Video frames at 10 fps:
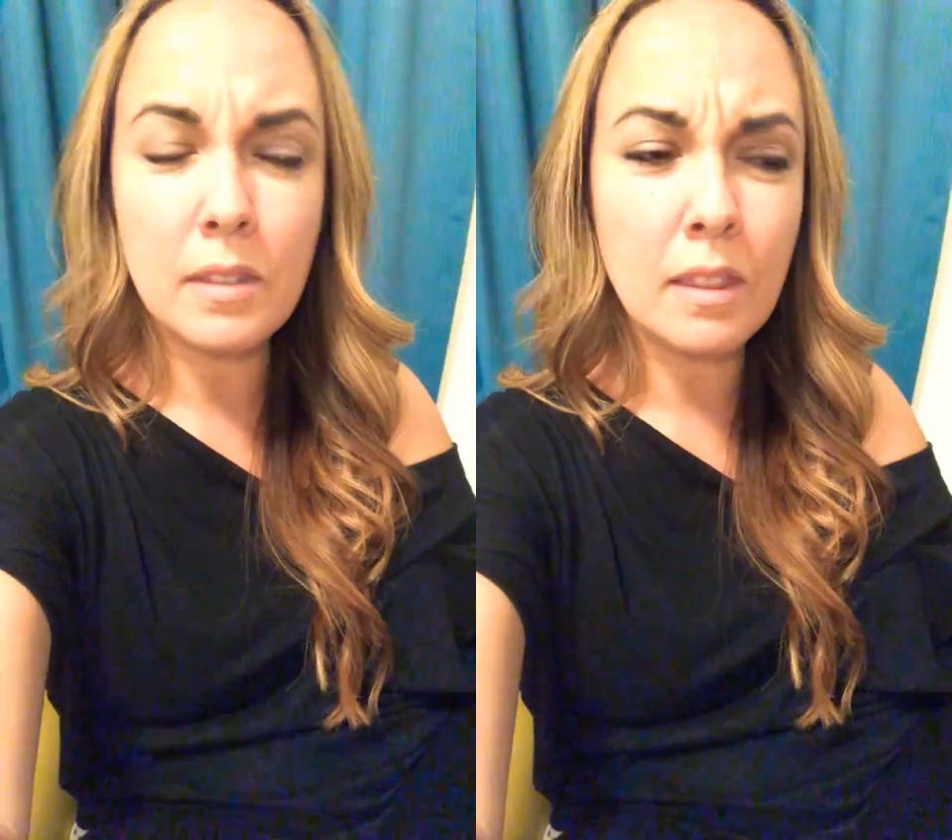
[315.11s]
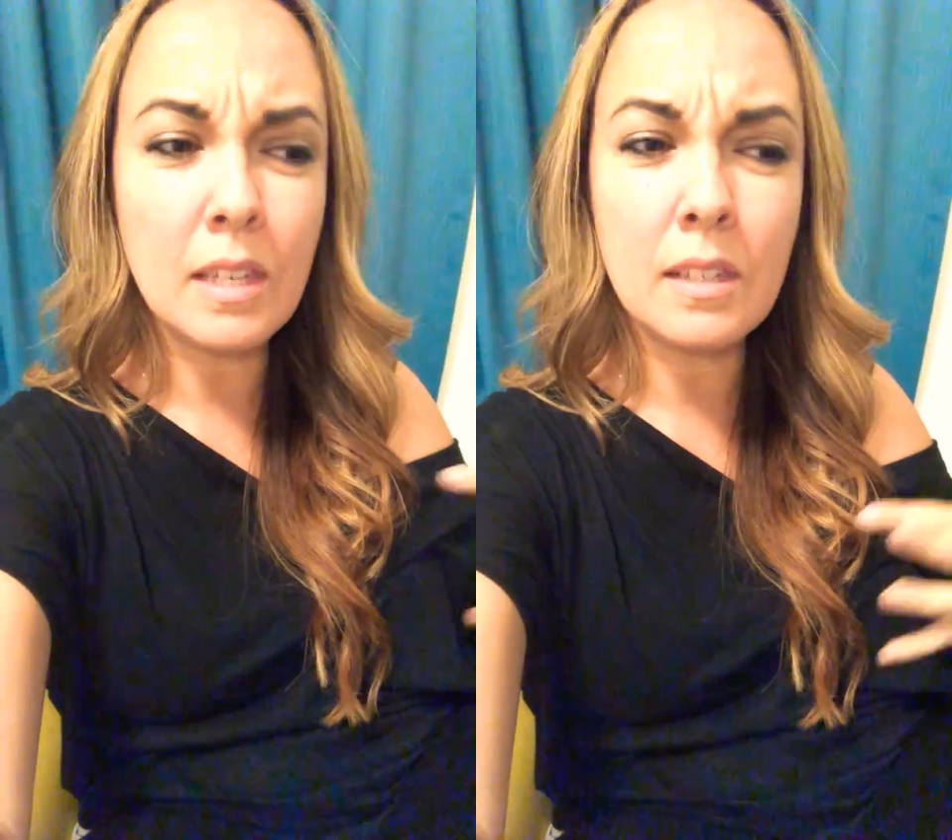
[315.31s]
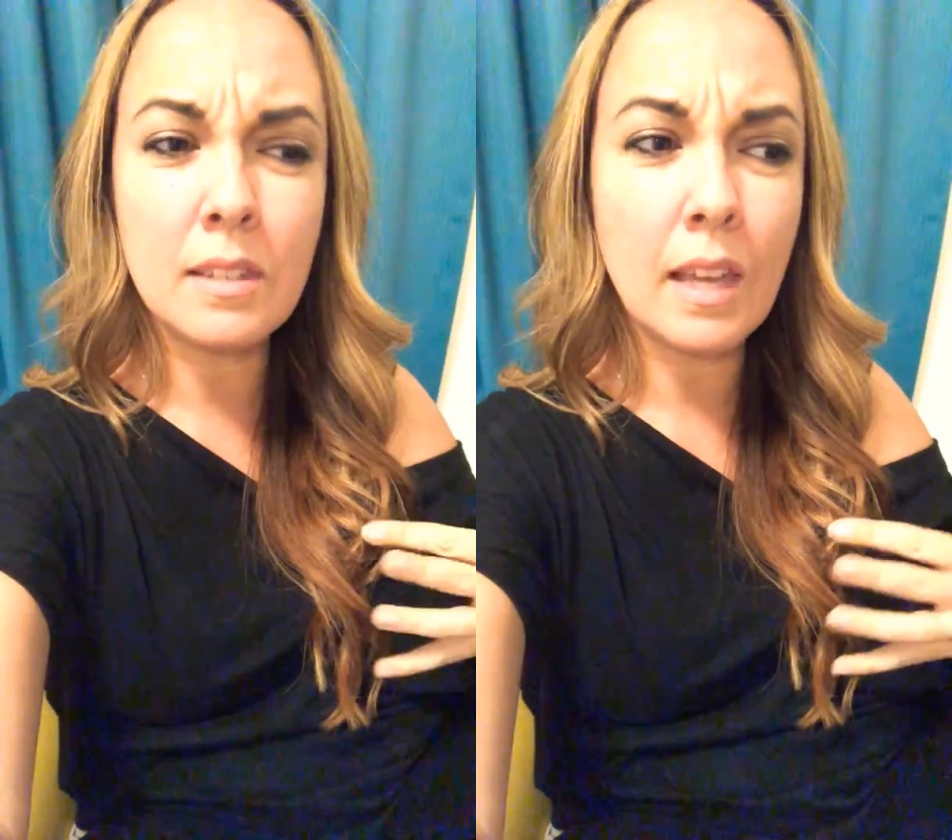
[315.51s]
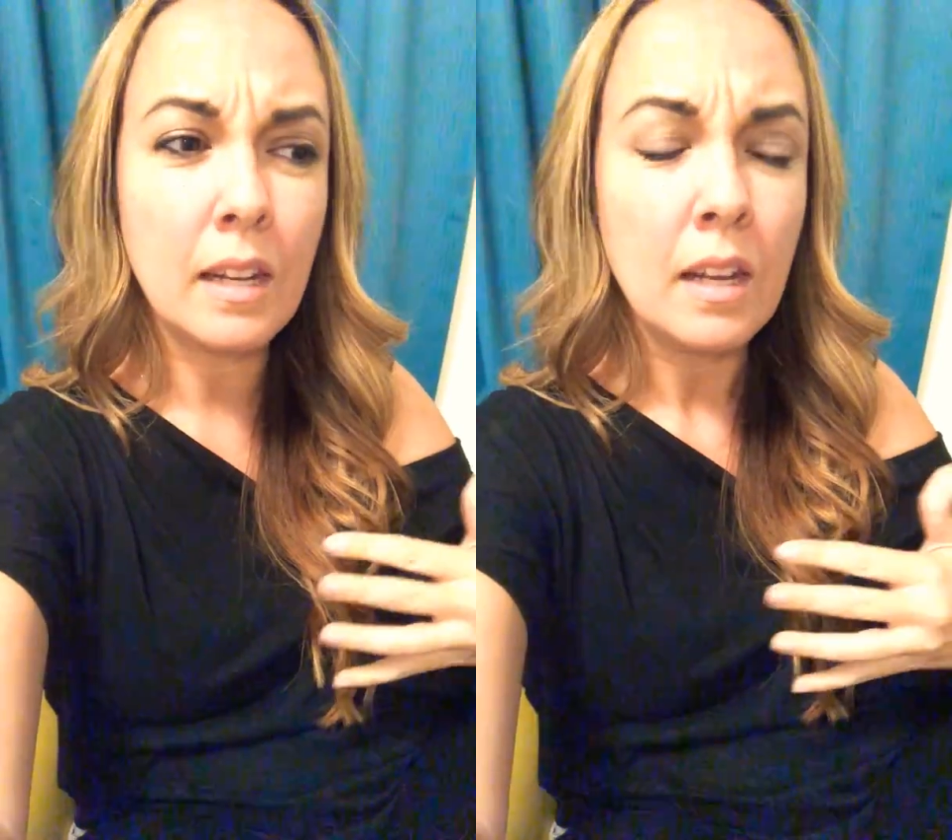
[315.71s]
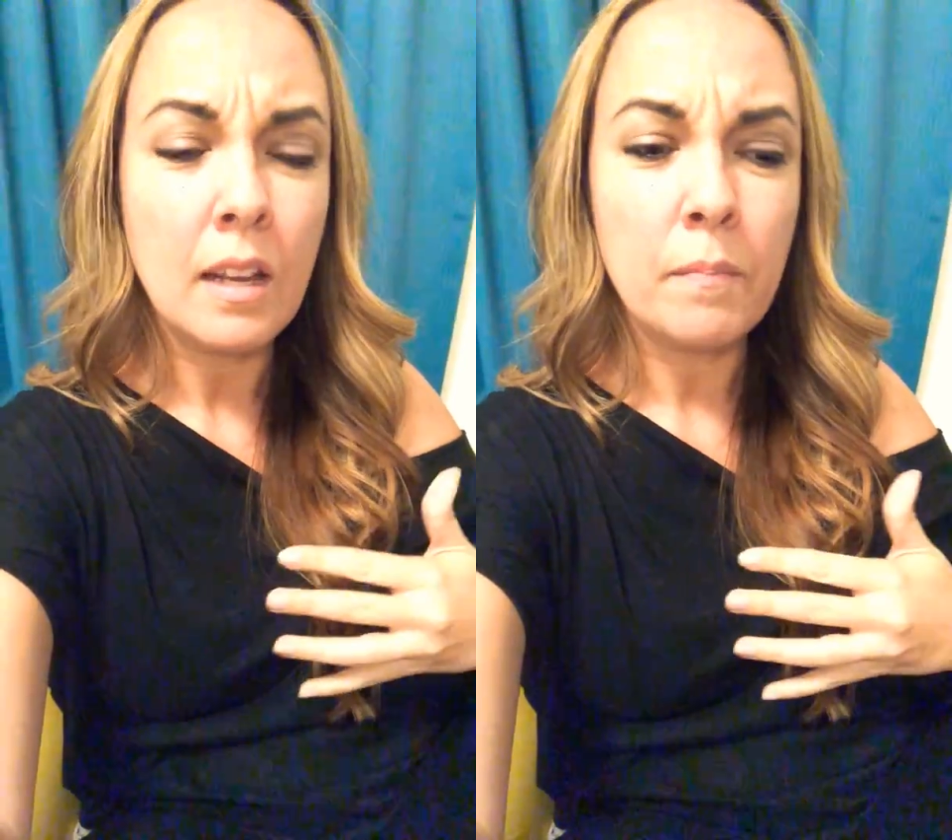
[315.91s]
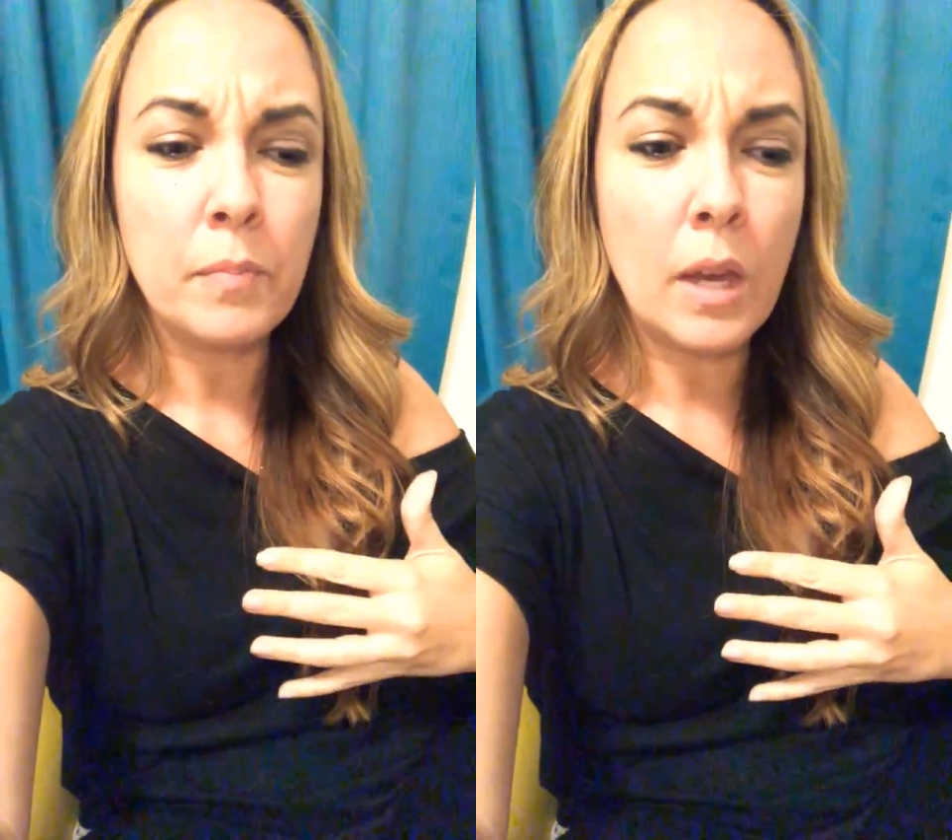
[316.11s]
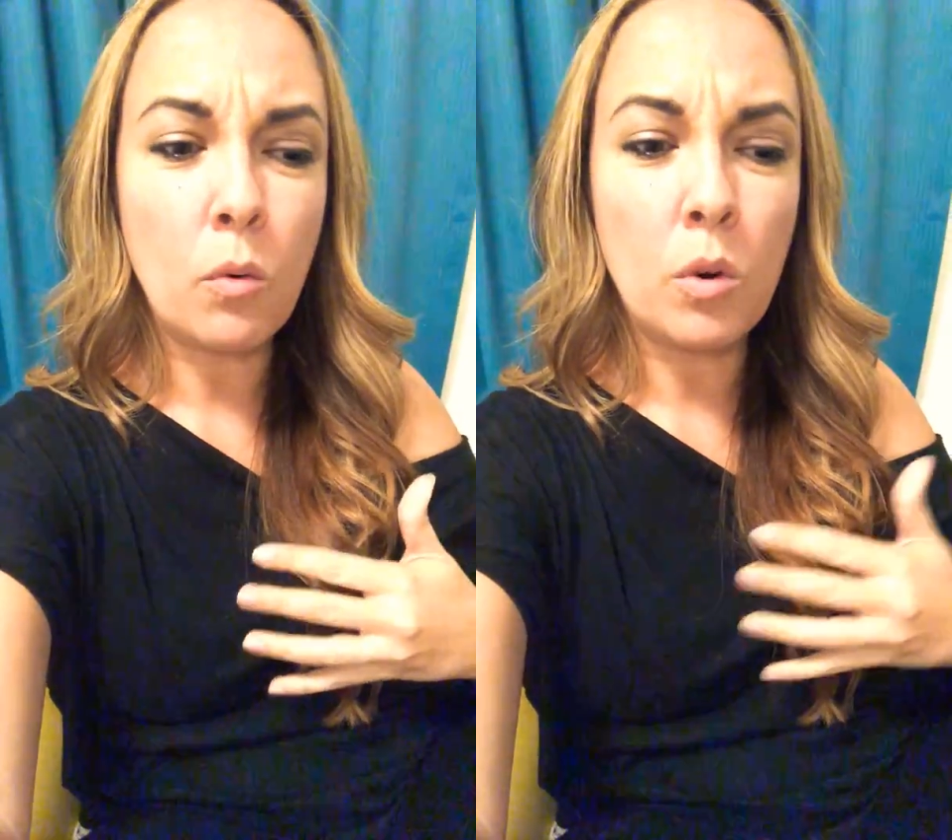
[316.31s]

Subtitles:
the things that